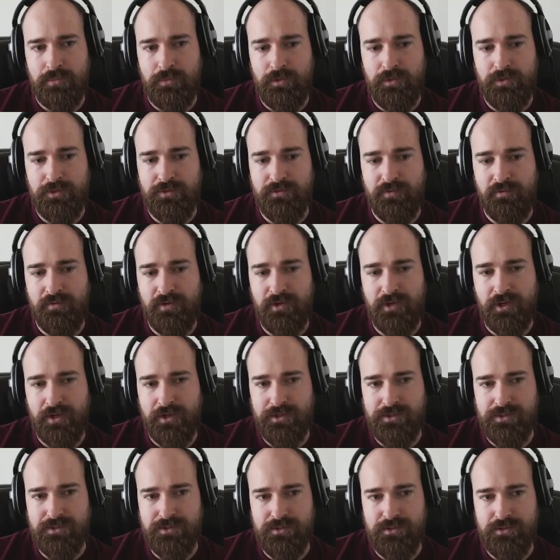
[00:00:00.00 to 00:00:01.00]
Here's 50
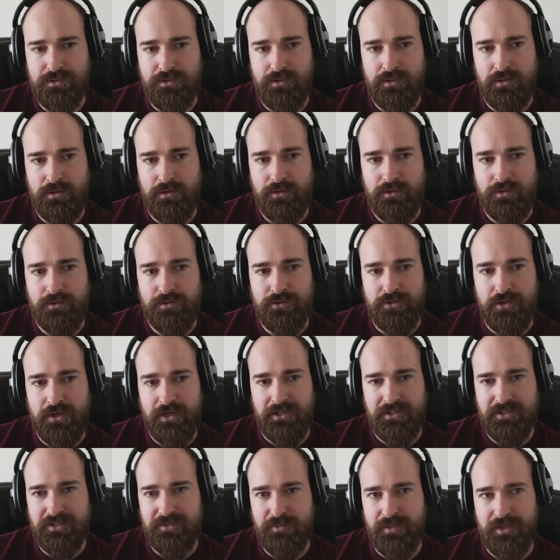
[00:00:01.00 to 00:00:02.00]
ducats. Try
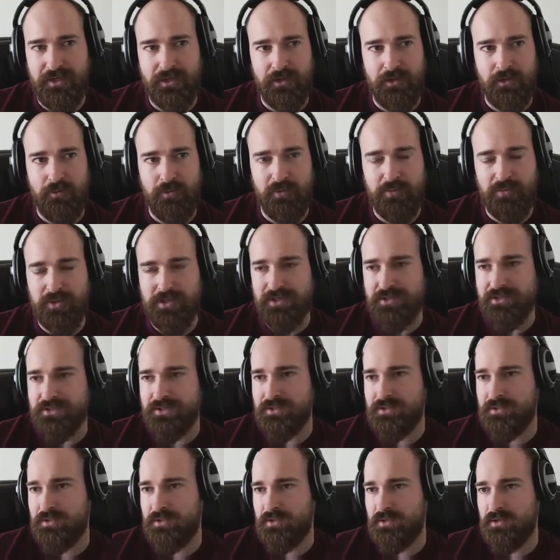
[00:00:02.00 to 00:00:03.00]
not to spend it all in one
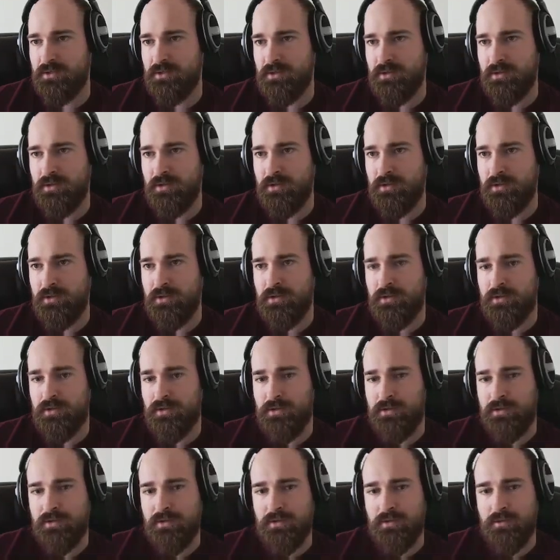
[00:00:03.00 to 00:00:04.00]
place.
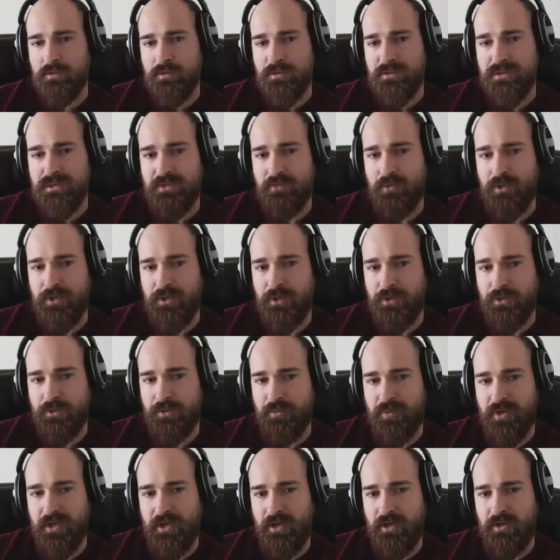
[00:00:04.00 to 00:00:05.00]
Still have one loan
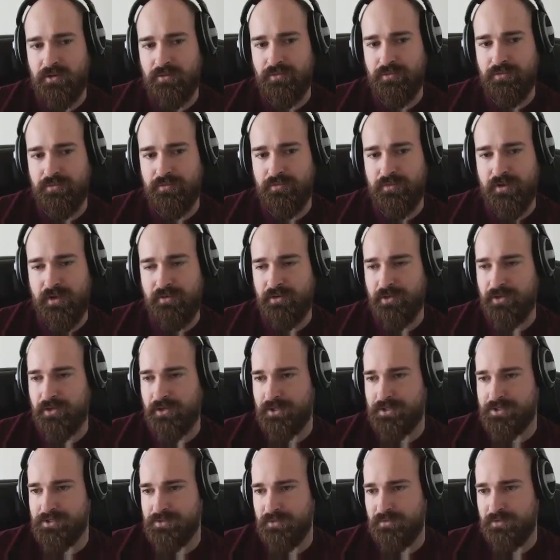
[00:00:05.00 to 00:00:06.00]
to pay off, 500
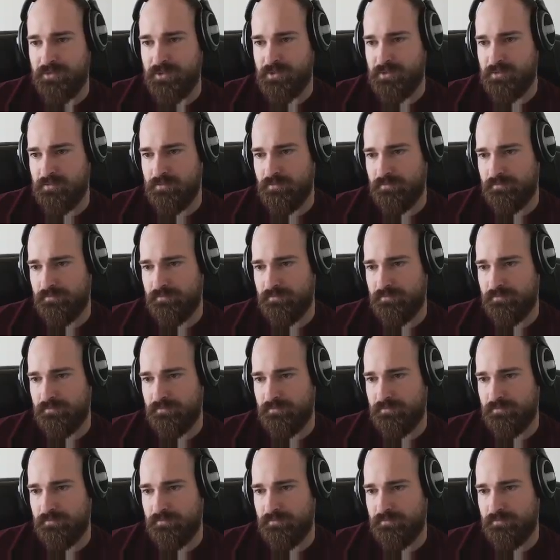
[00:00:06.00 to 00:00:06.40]
ducats roughly.